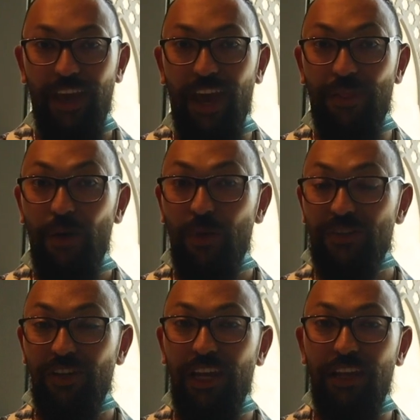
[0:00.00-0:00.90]
And that
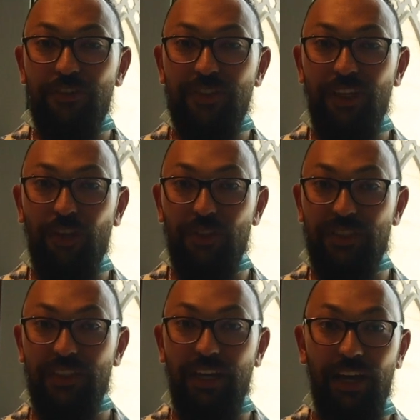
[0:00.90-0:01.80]
was really interesting
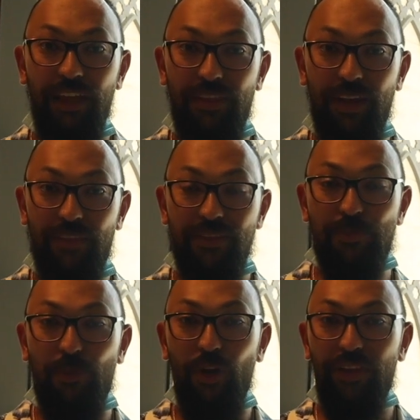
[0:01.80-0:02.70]
because at
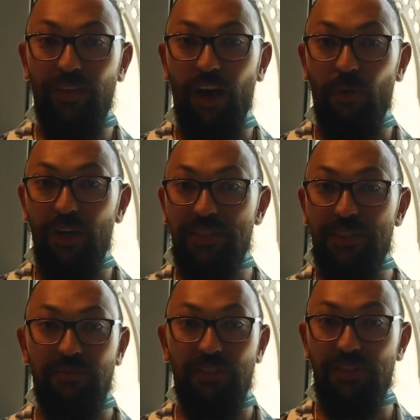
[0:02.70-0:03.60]
this point I
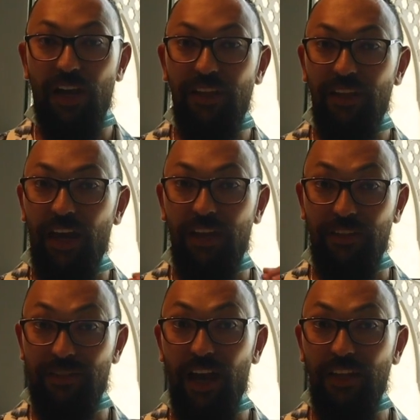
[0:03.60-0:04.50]

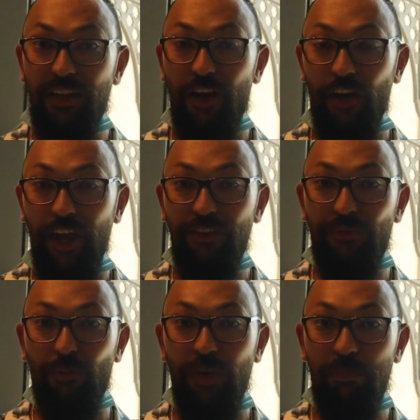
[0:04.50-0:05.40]
decided a rate
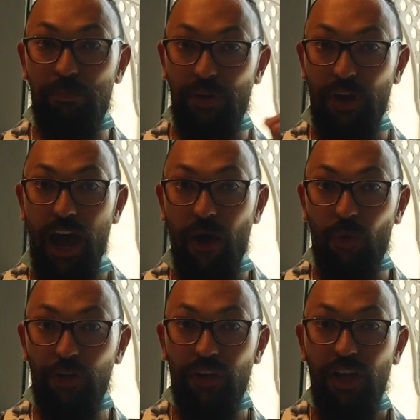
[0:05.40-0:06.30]
for me per
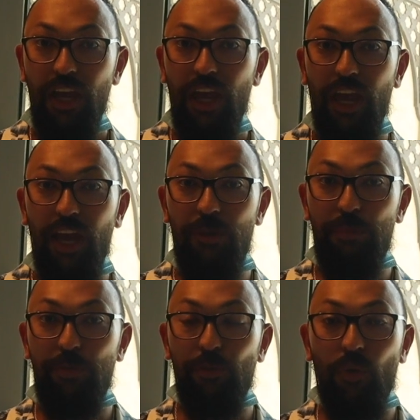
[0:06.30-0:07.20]
hour, and
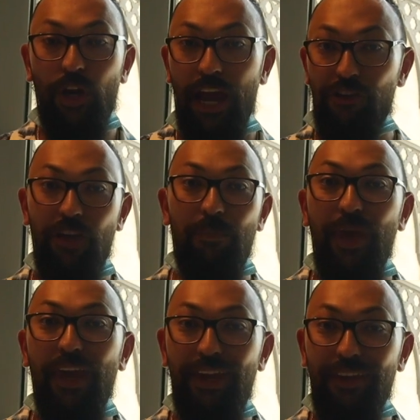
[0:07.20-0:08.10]
people were actually
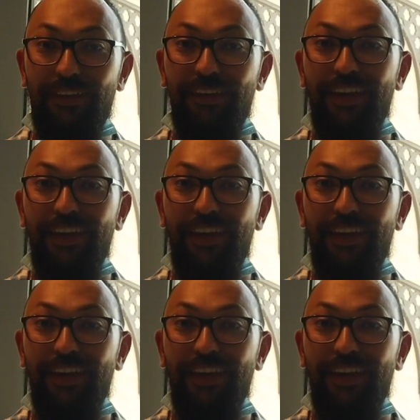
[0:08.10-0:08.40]
paying